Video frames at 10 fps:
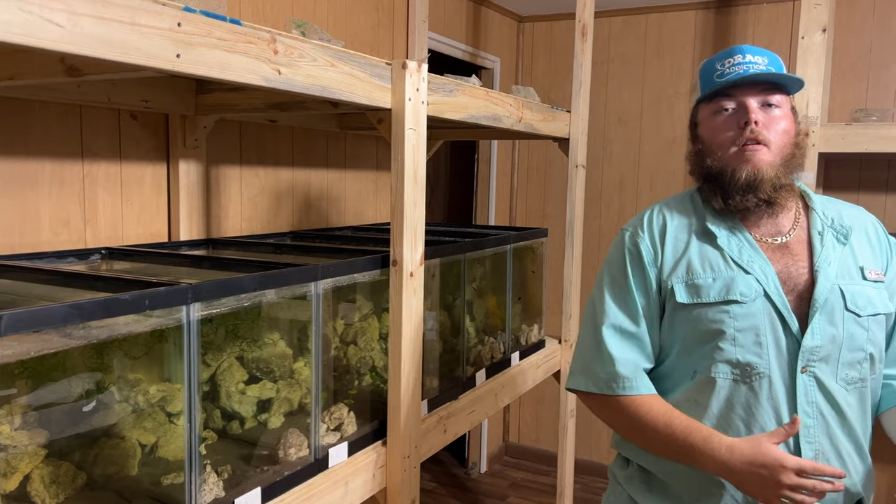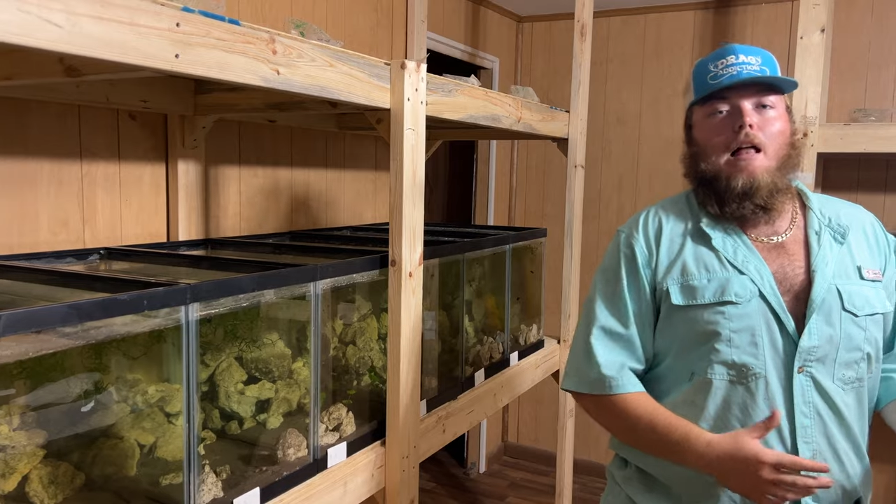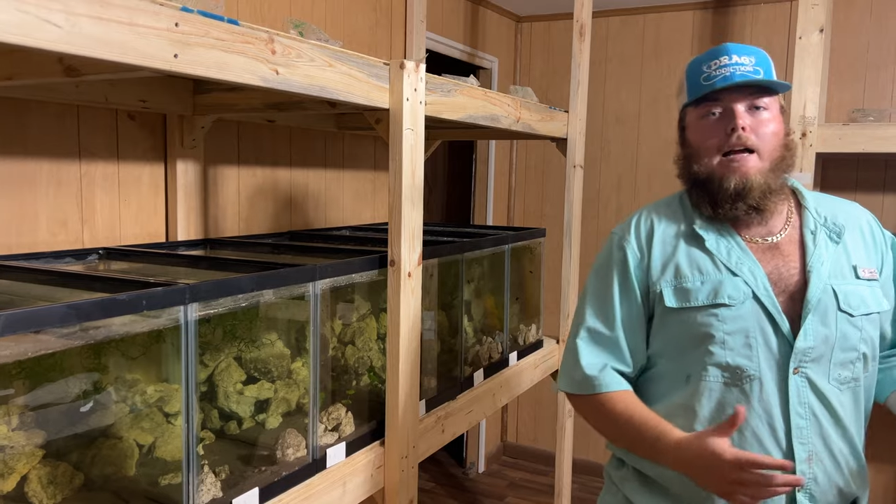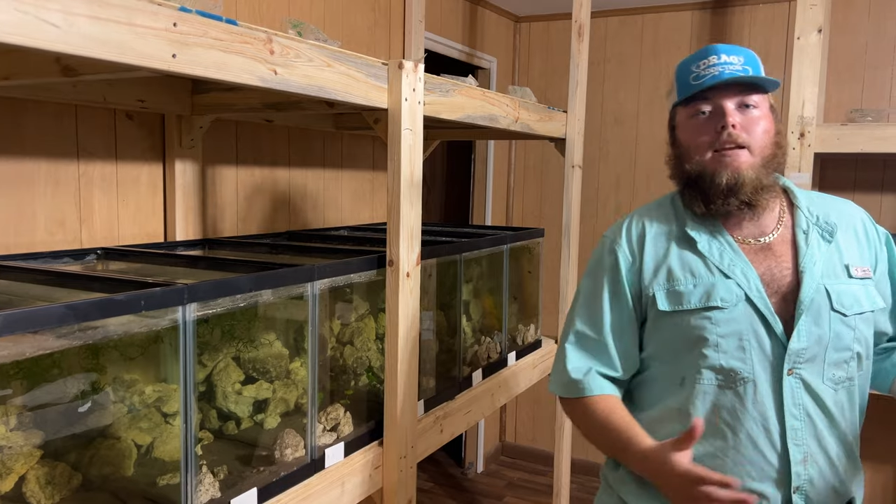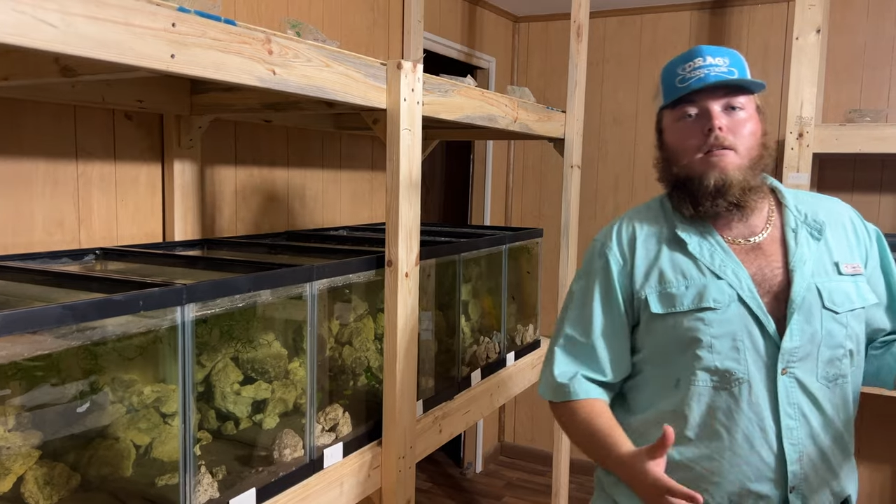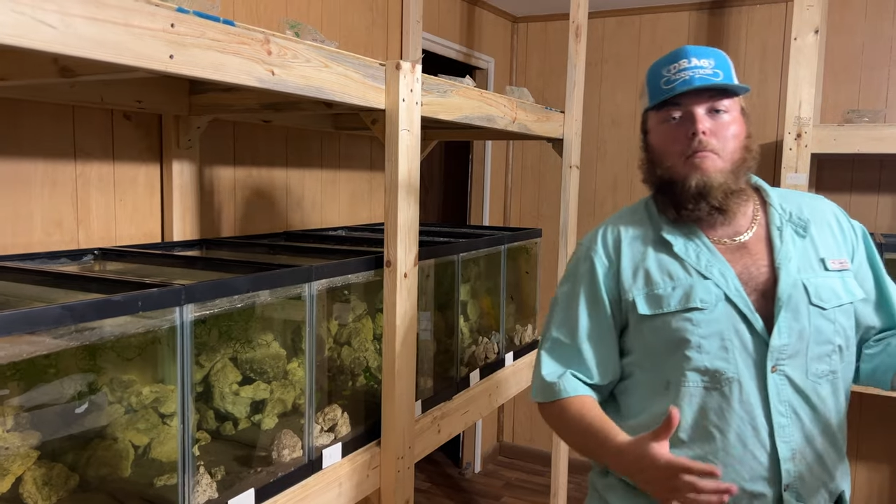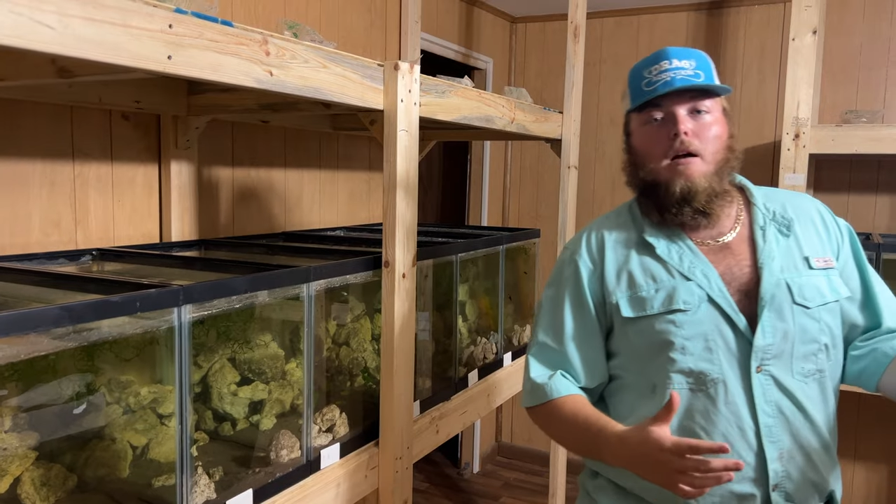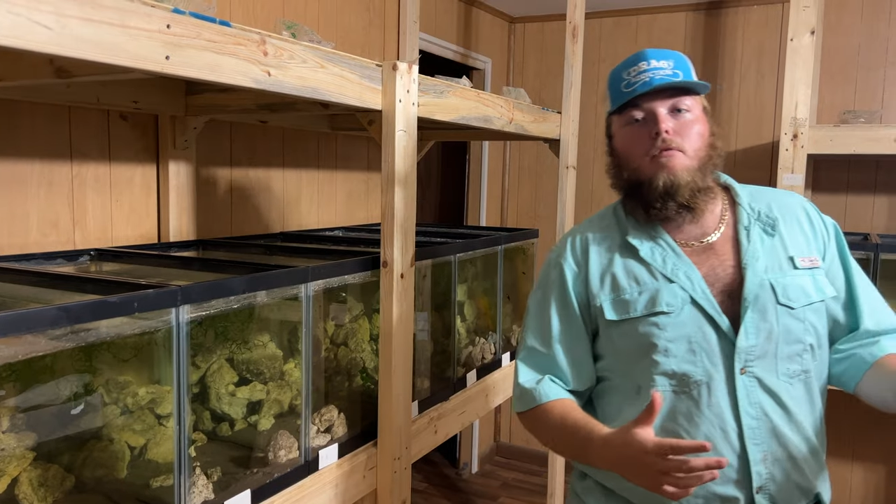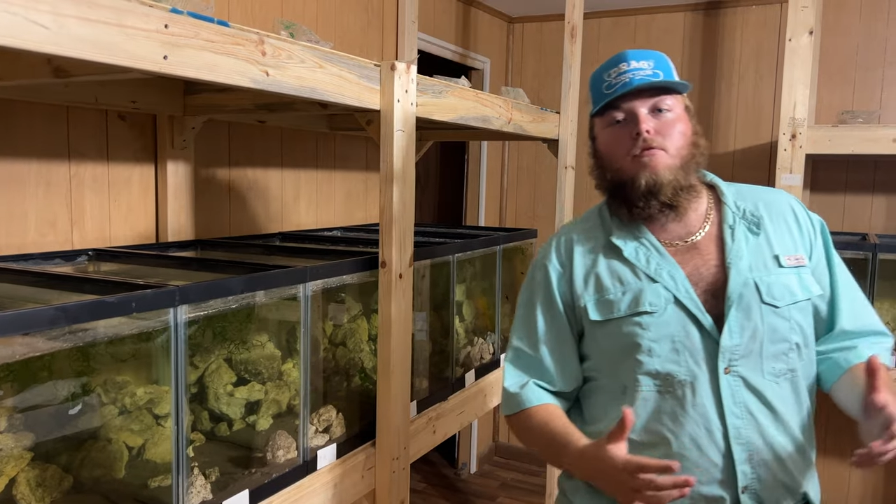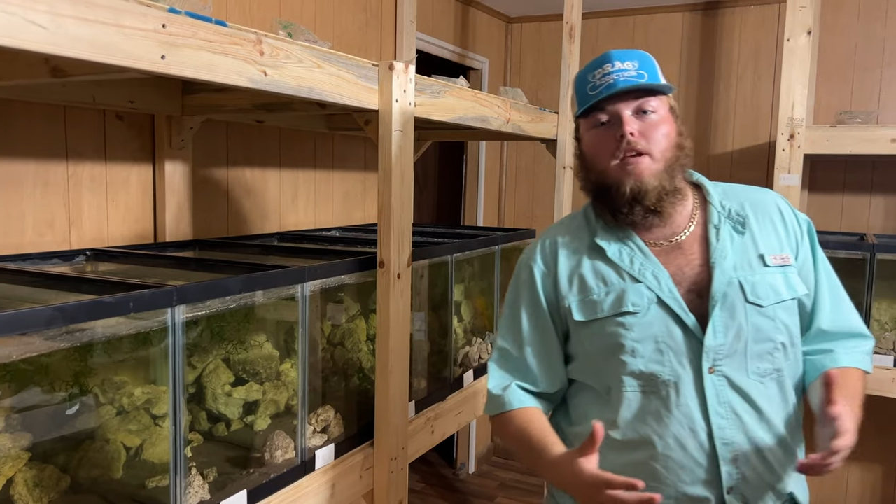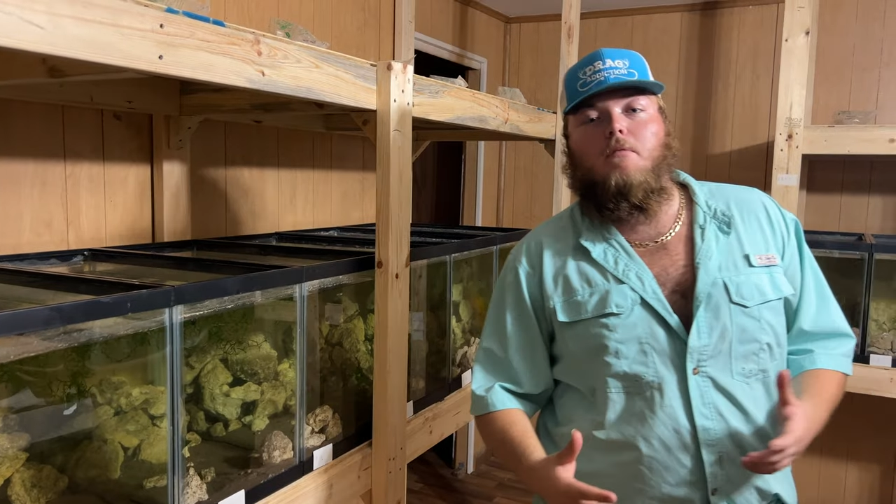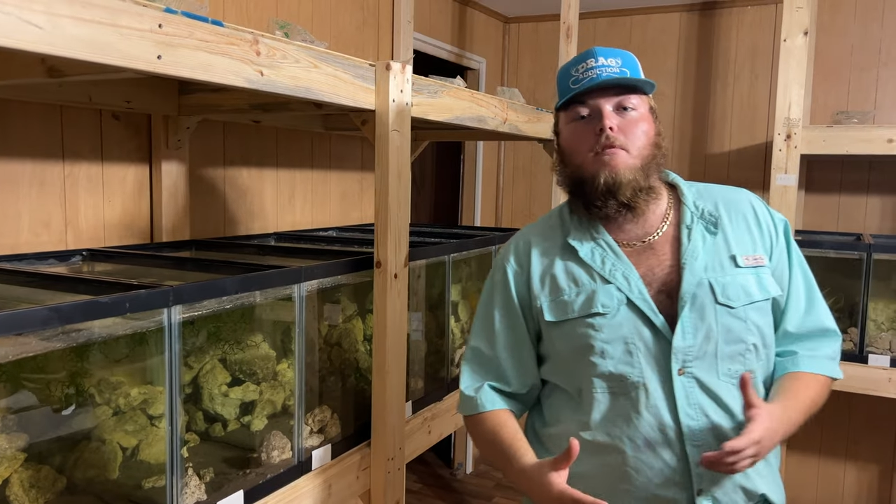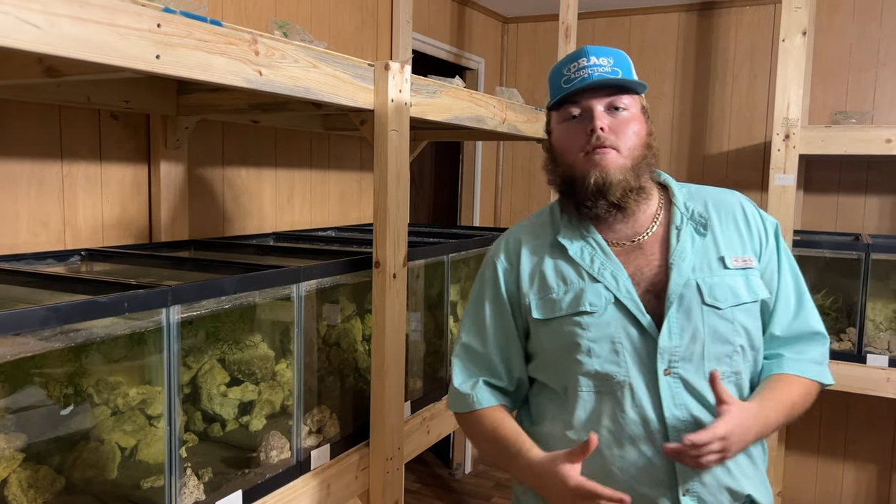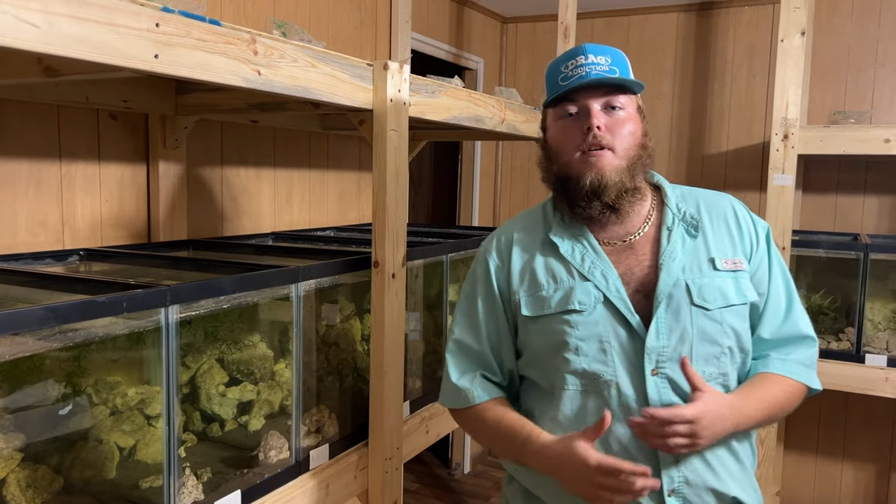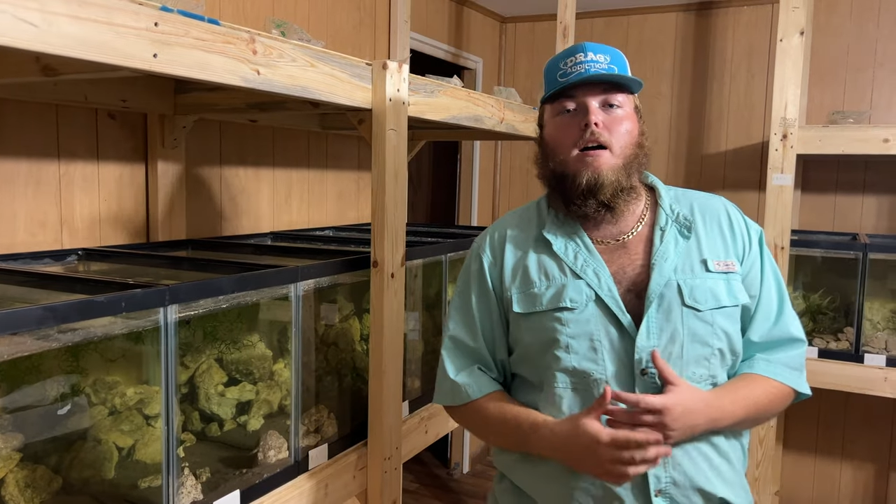like at about
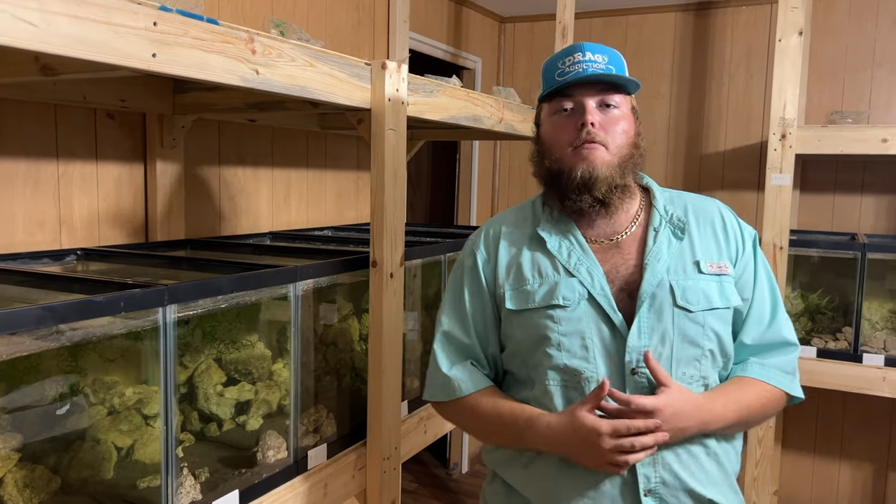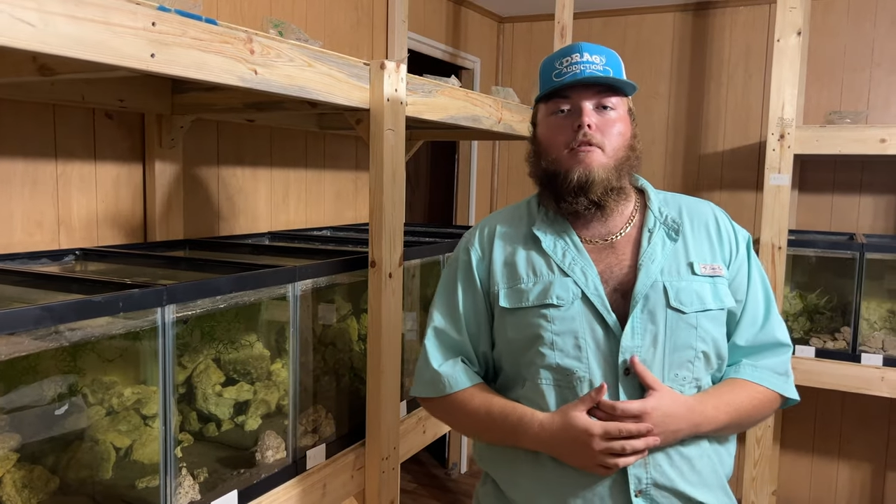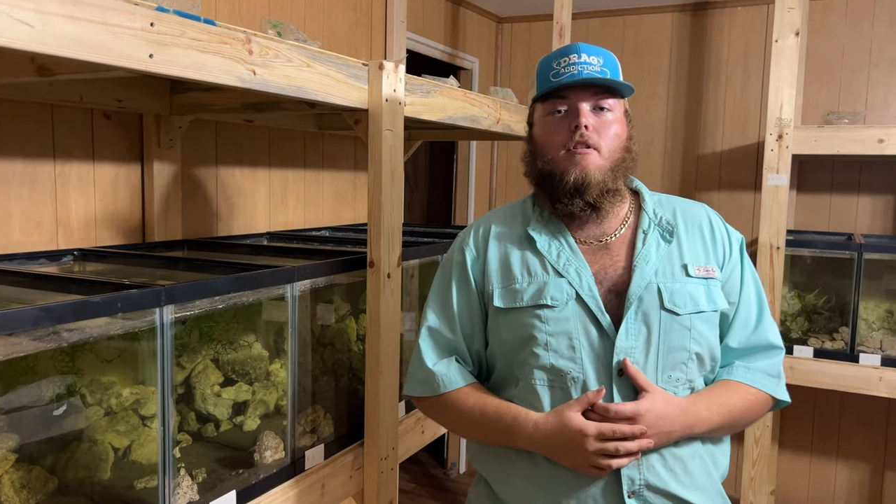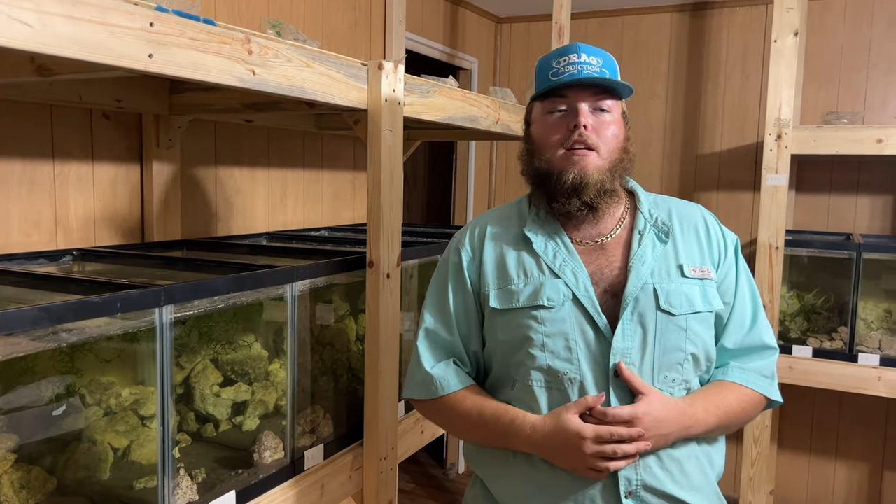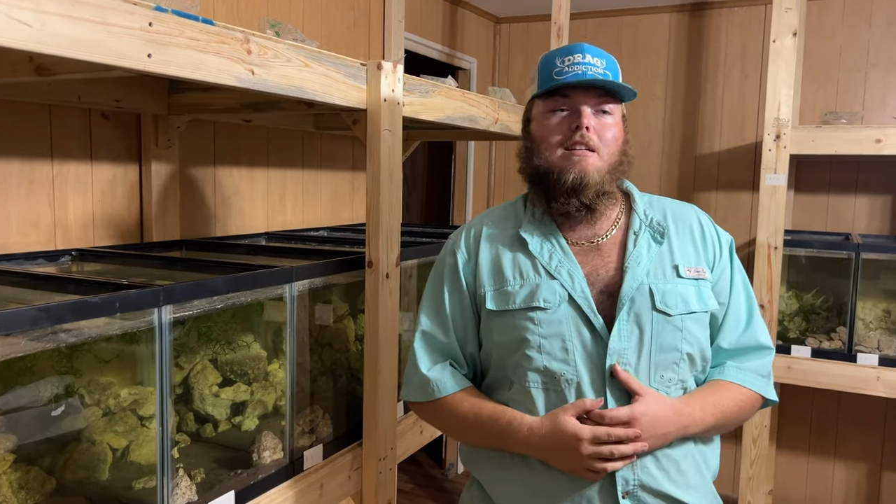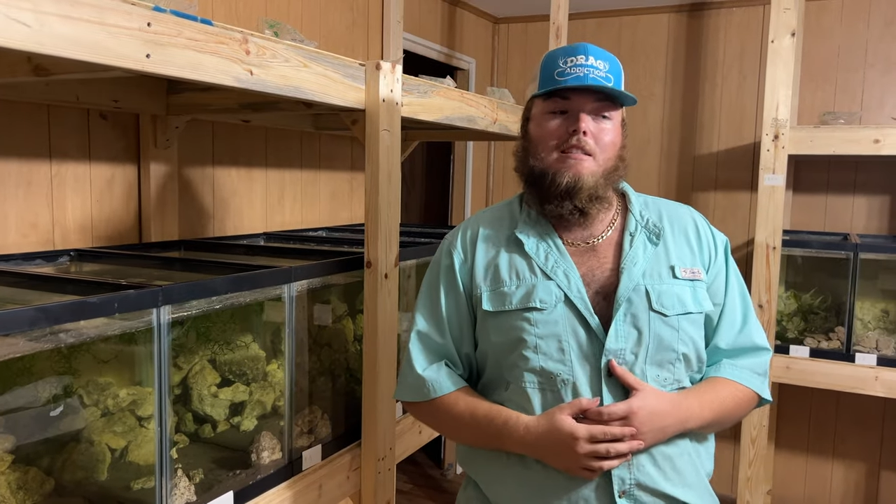75 degrees,